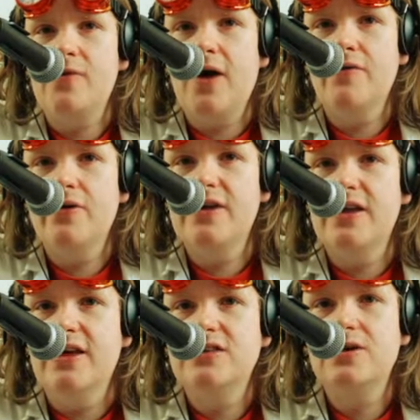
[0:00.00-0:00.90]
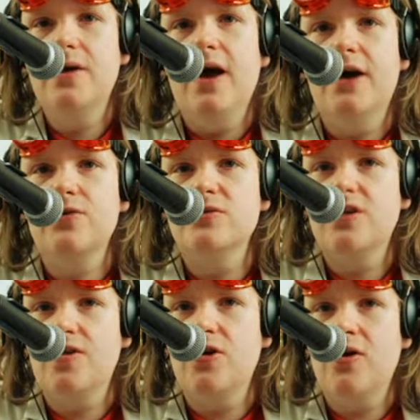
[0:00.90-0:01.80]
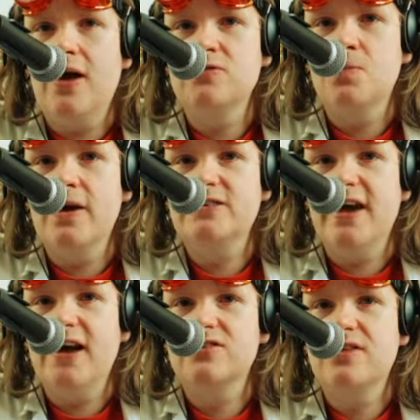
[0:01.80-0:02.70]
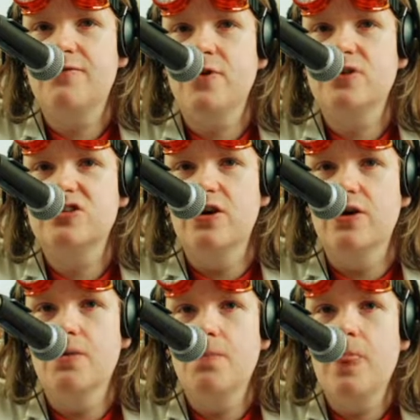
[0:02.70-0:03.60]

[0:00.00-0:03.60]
everything in it, and also they're not allowed to play attacks on their first turn.